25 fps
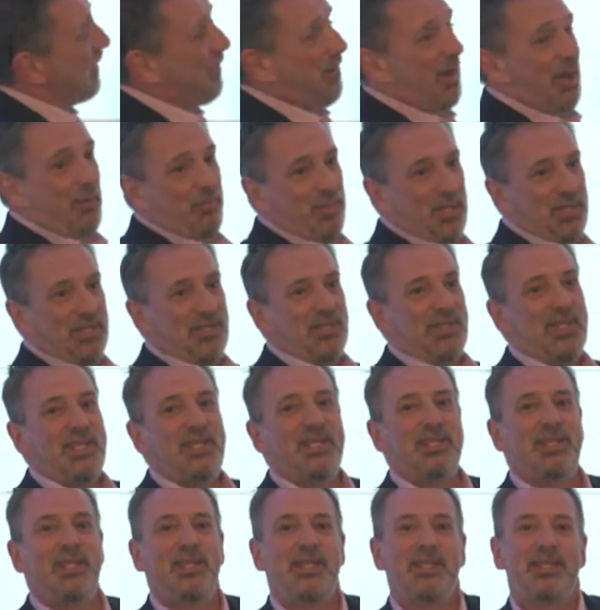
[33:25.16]
of our
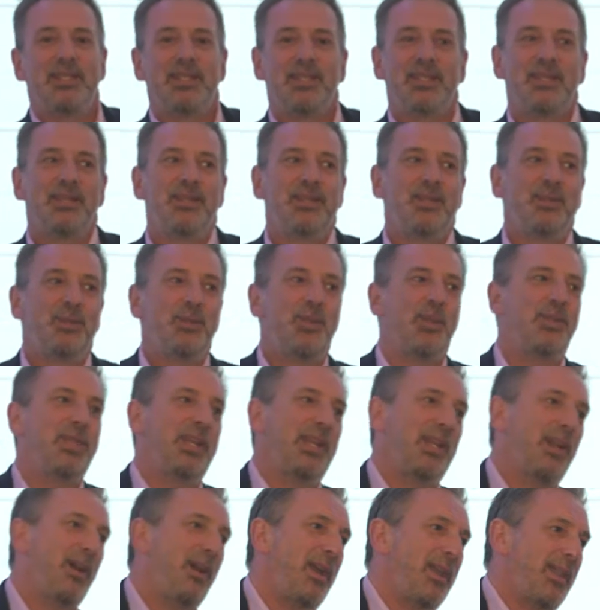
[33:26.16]
business is
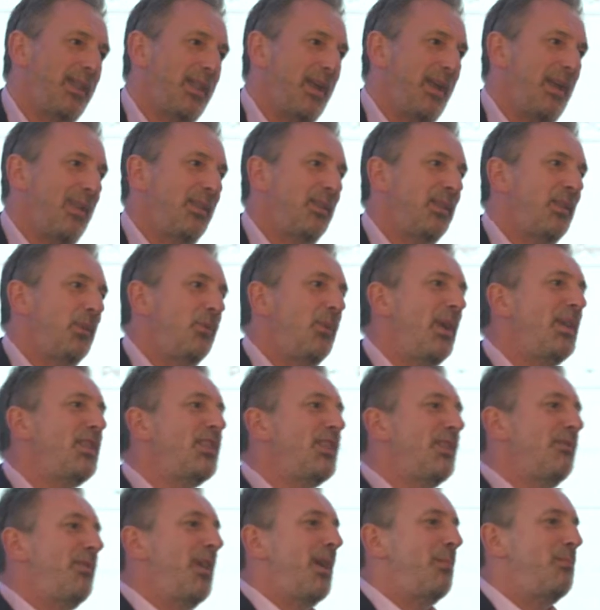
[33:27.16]
nothing like that. The rest
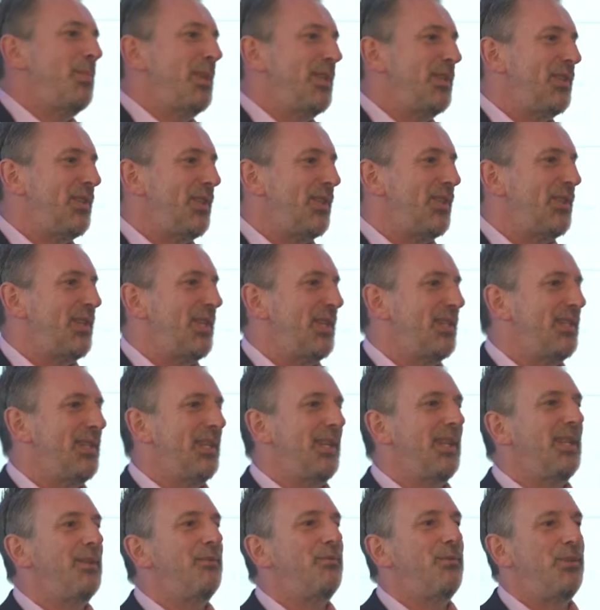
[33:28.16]
of our business is
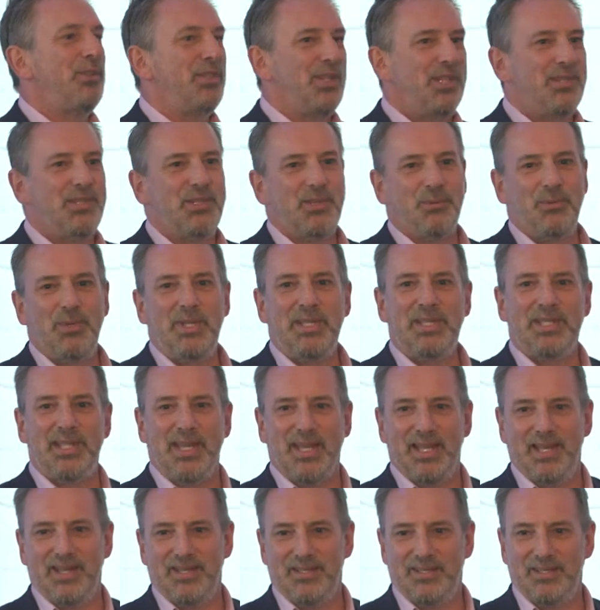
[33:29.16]
deliveries into
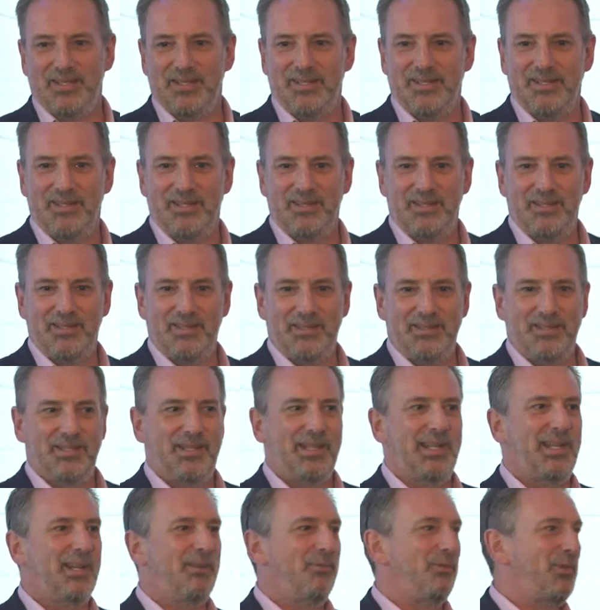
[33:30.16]
retailers. It's
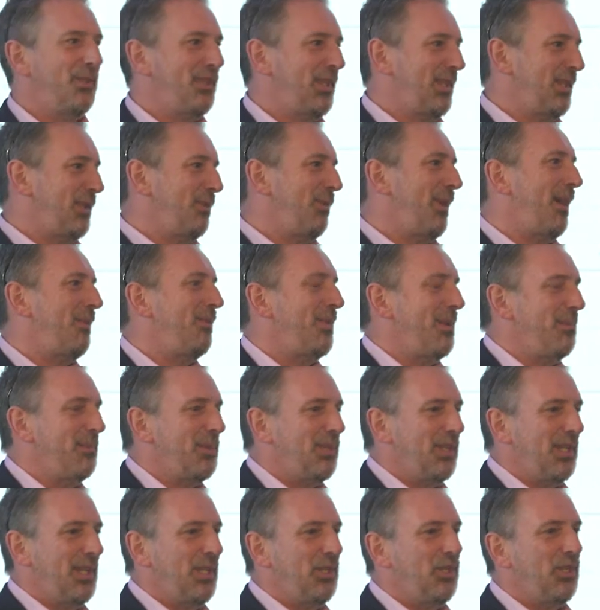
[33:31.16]
deliveries into
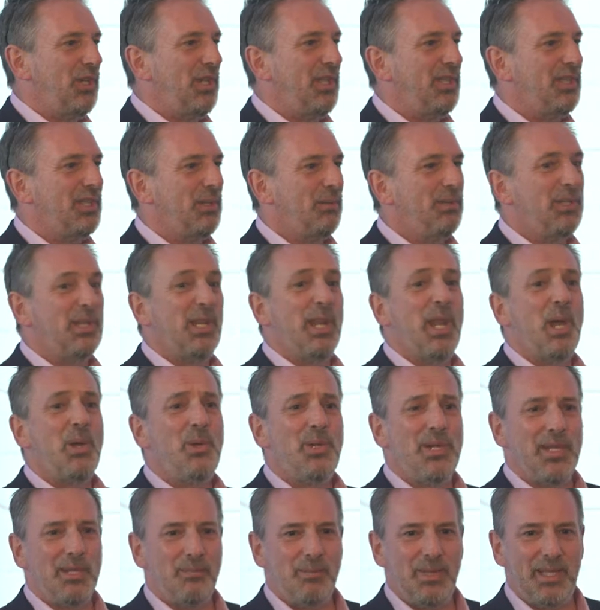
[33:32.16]
FMCG, so it's
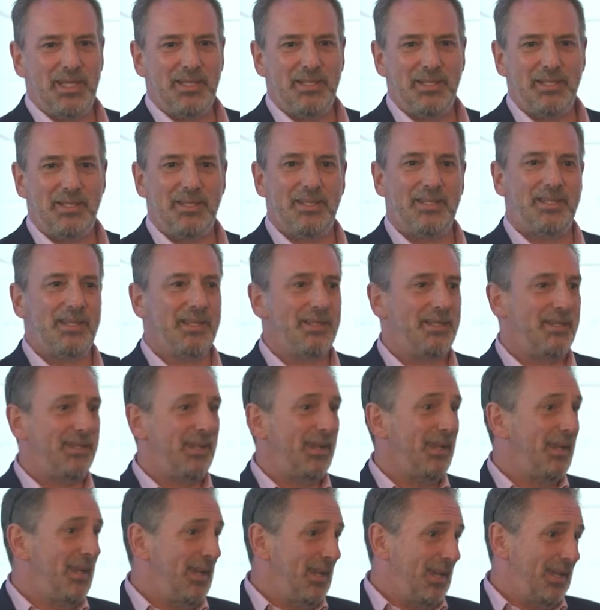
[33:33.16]
loading meters. It's
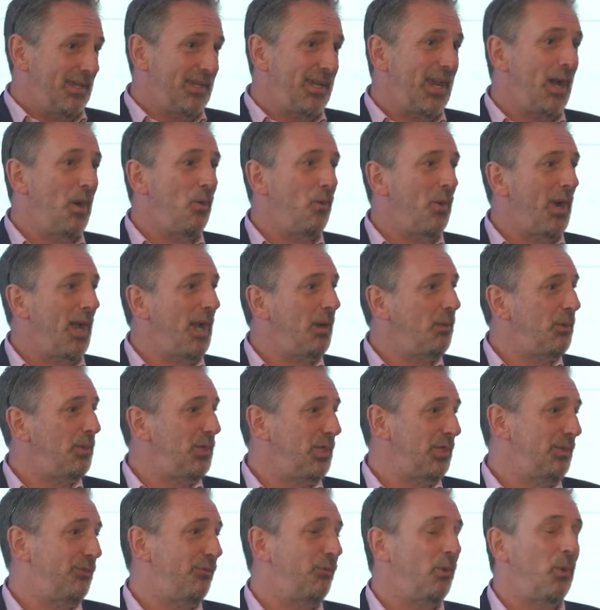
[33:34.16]
a del rec, which
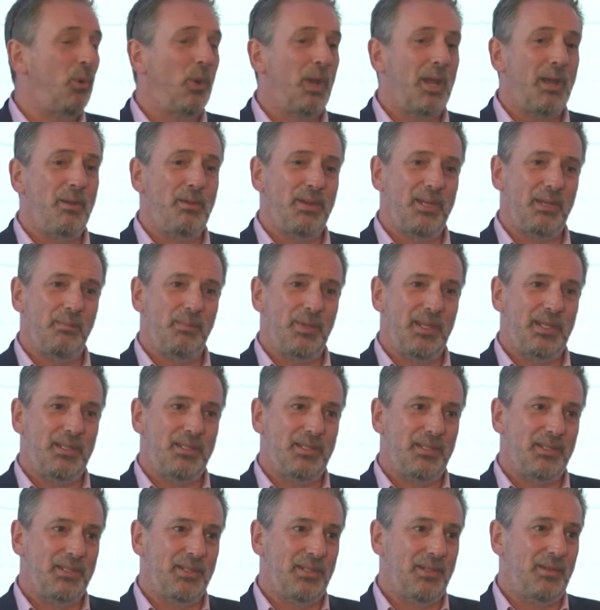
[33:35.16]
is 4 loading
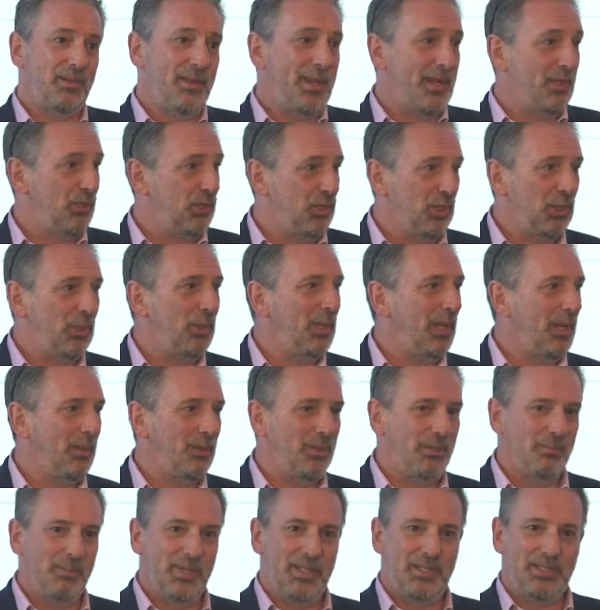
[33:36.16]
meters, and then 2
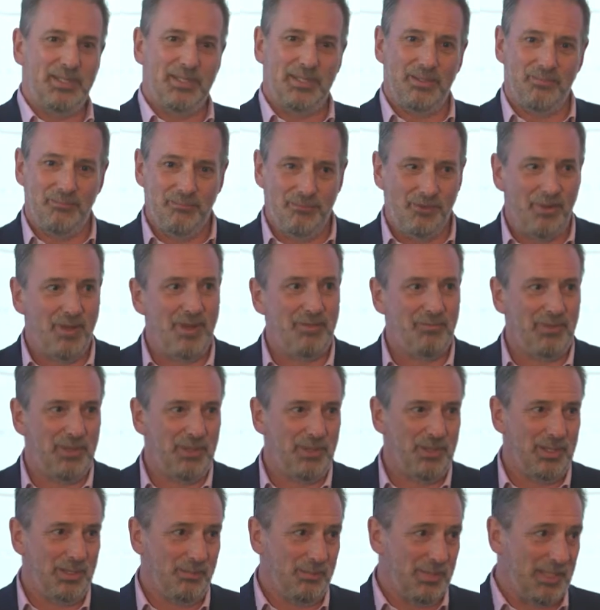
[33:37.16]
loading meters and 5
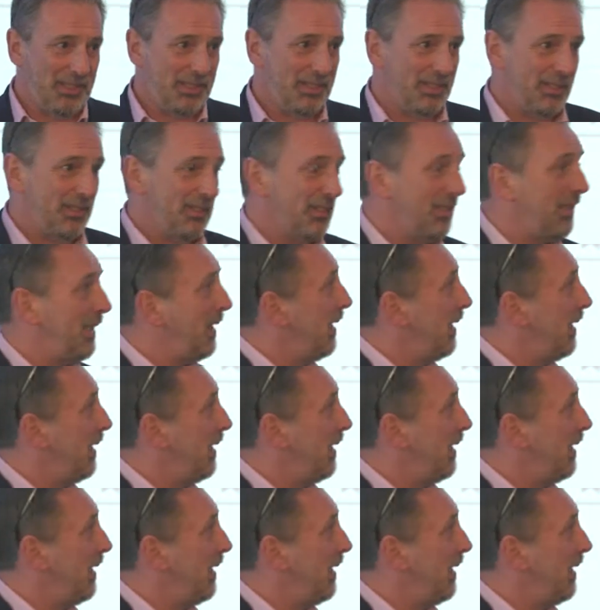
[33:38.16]
loading meters.